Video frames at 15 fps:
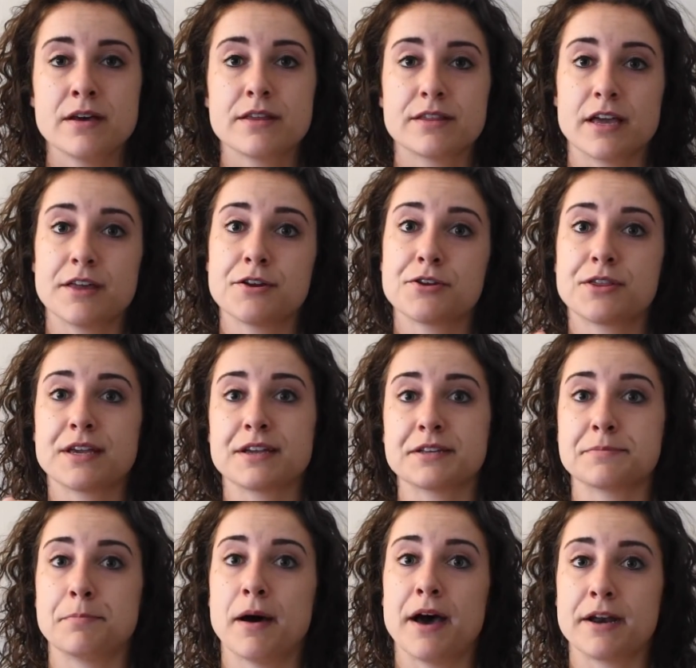The other thing
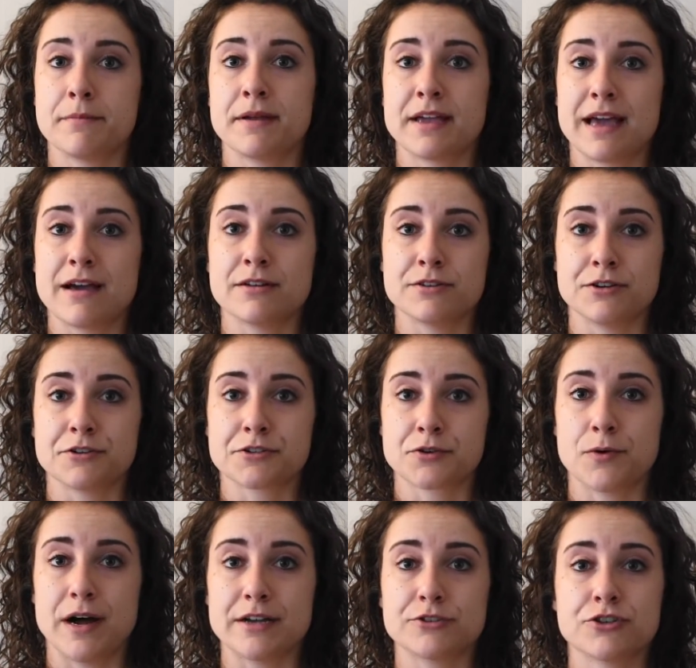is bottoming out in your
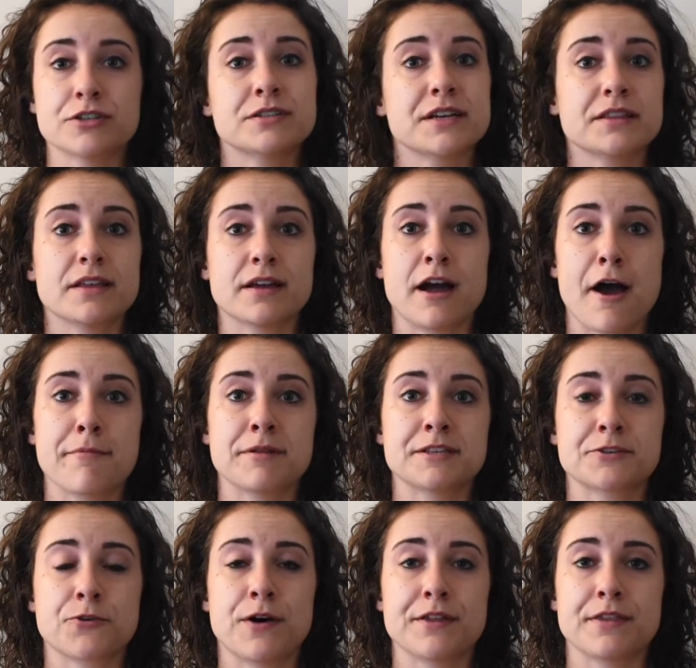squat. Just like the goblet
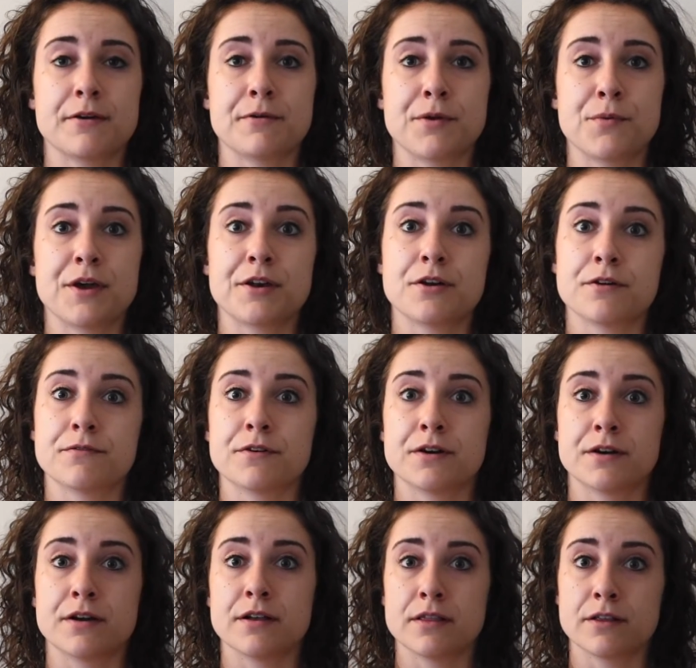squat that we went
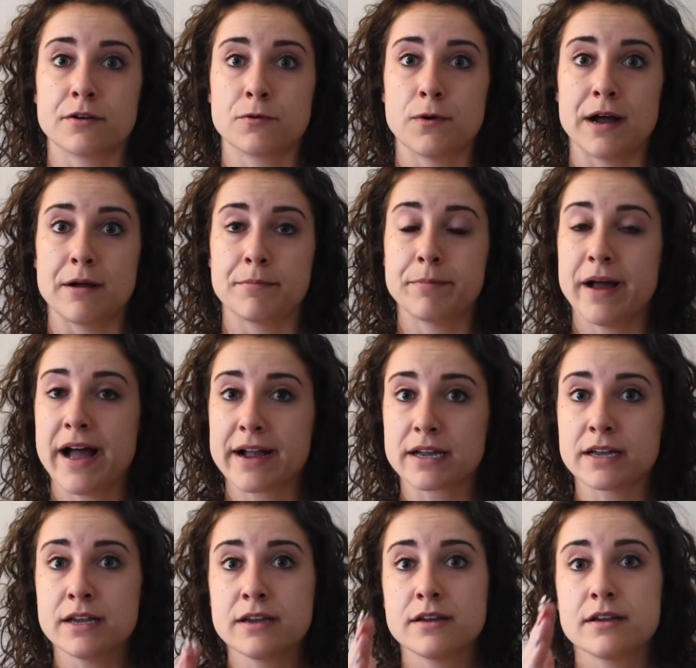over a little while
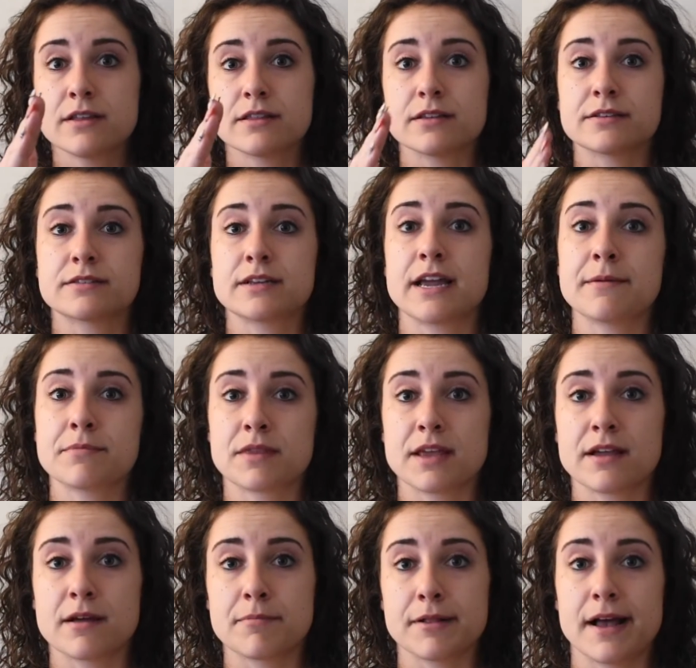back, the same
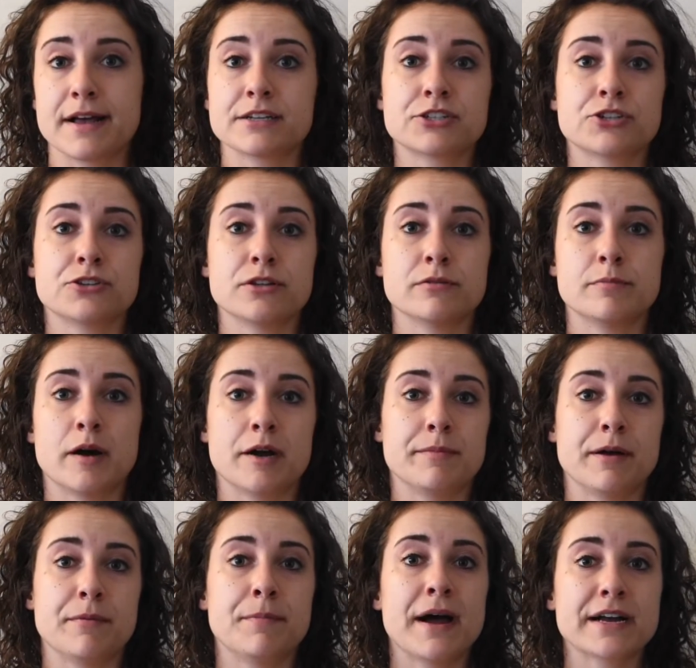thing applies to the
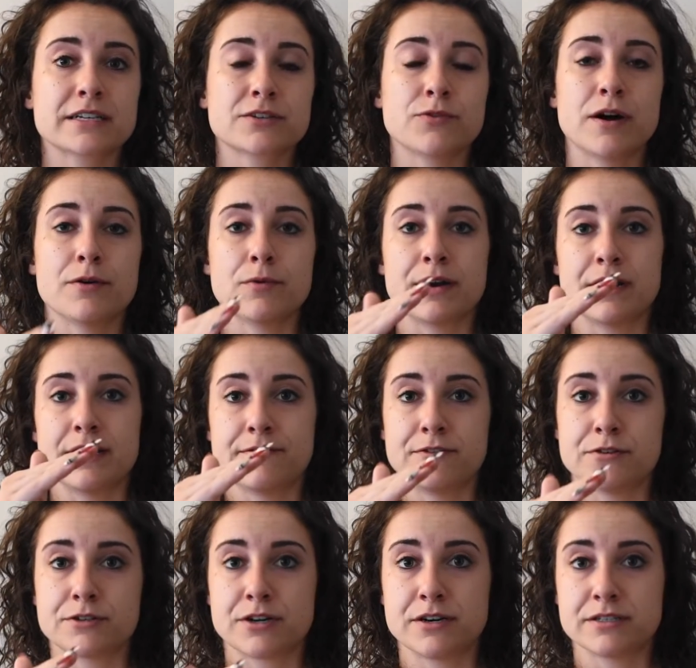barbell back squat, where if
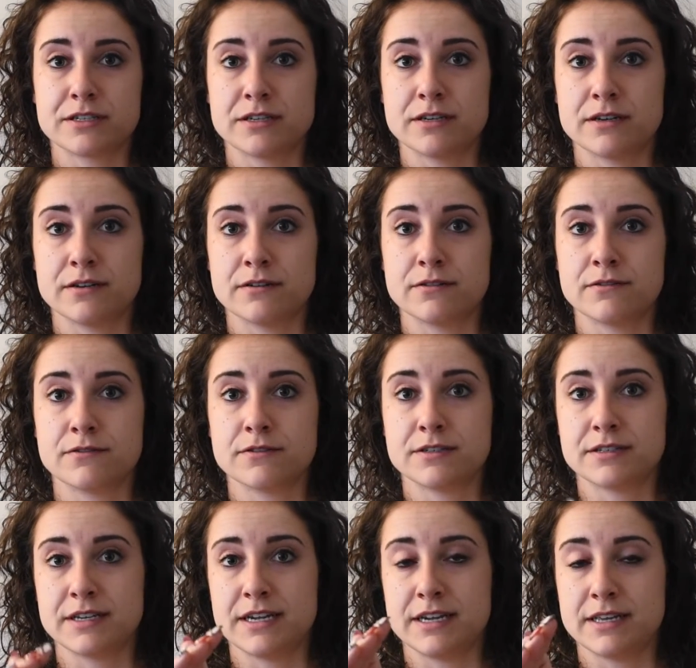you start to
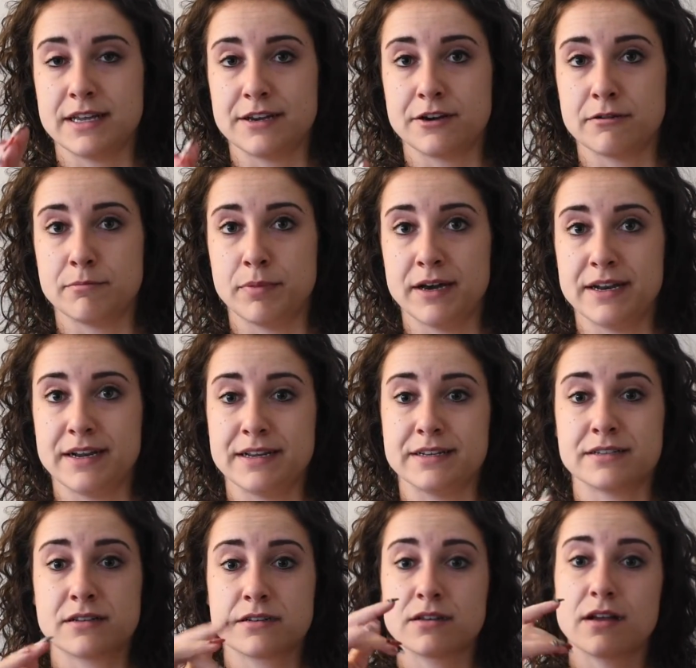see that your butt
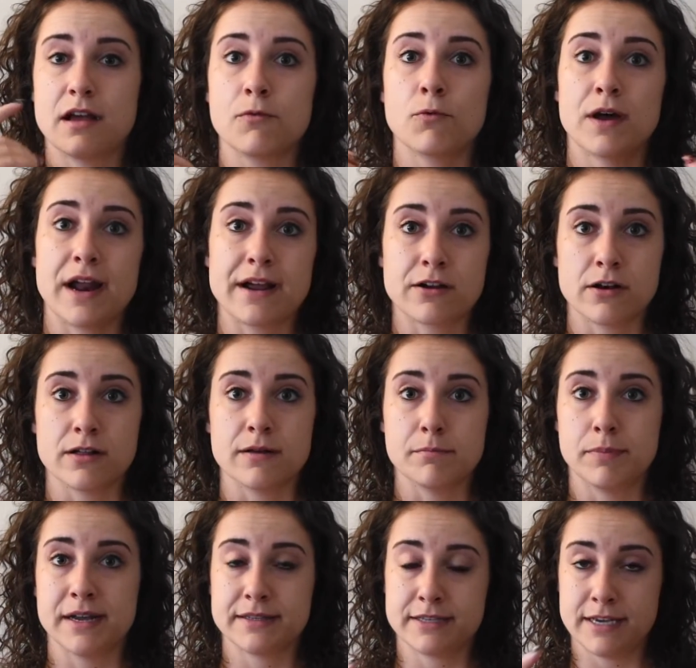is what I call a
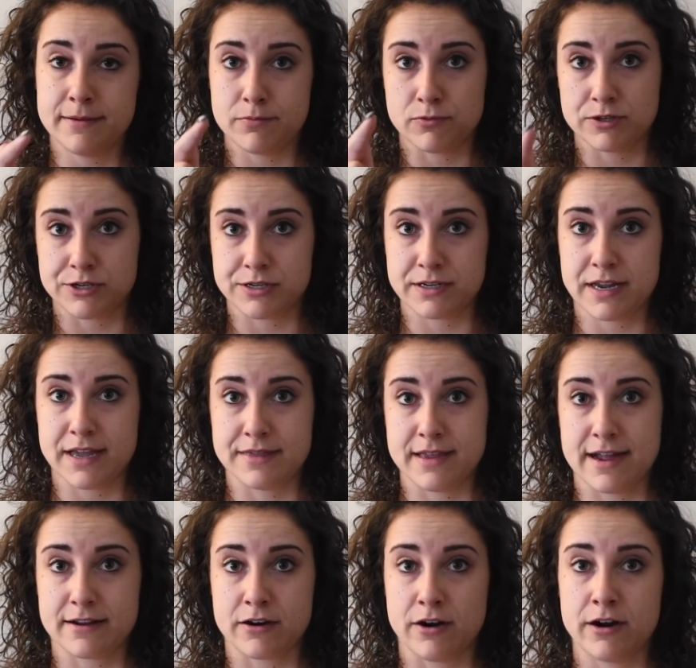butt dip, which is again
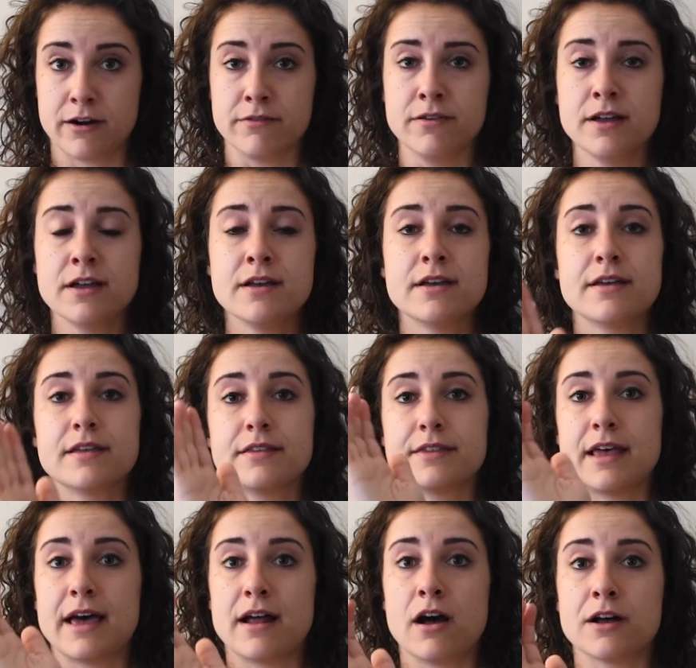that curve,
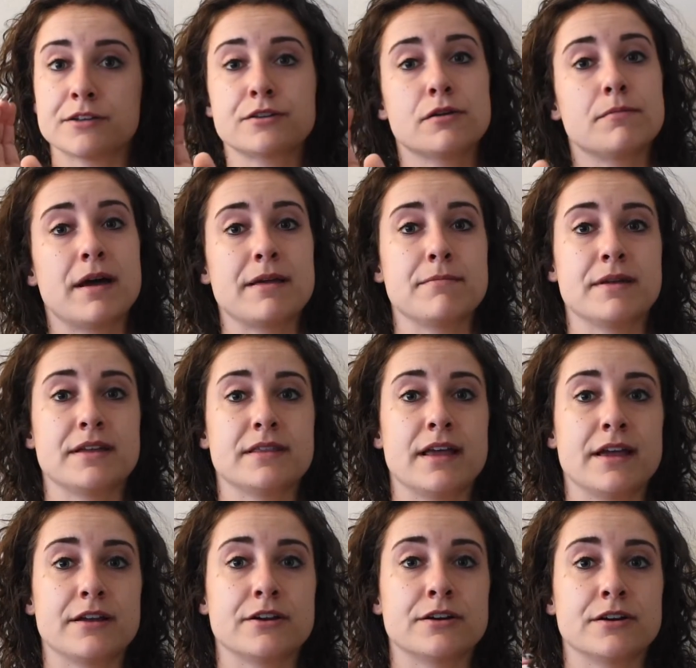that also might mean
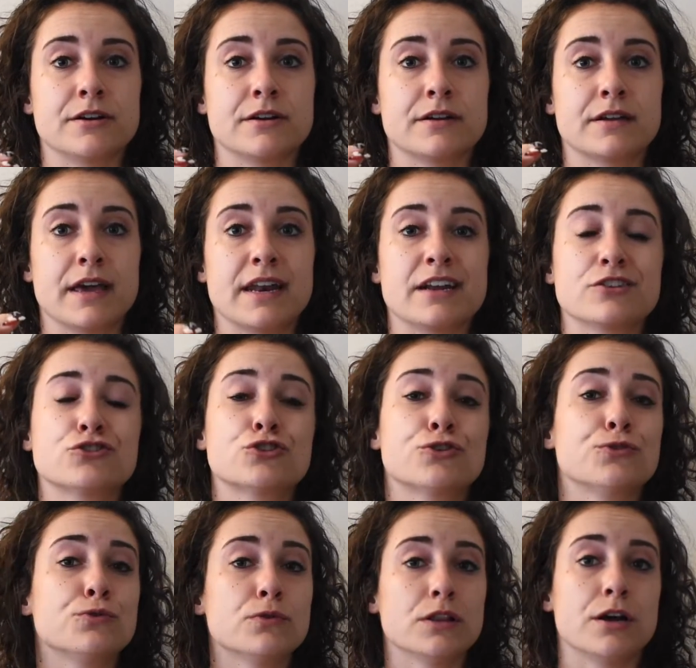that you're getting
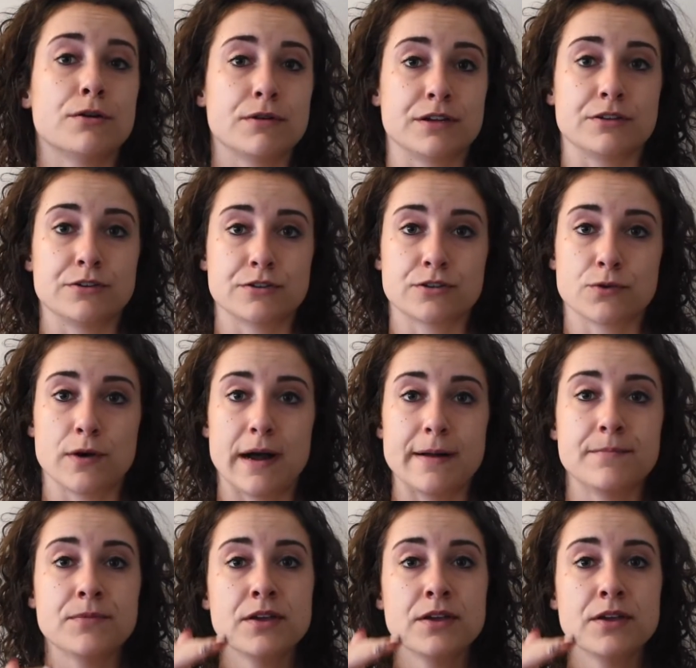too low in your squat.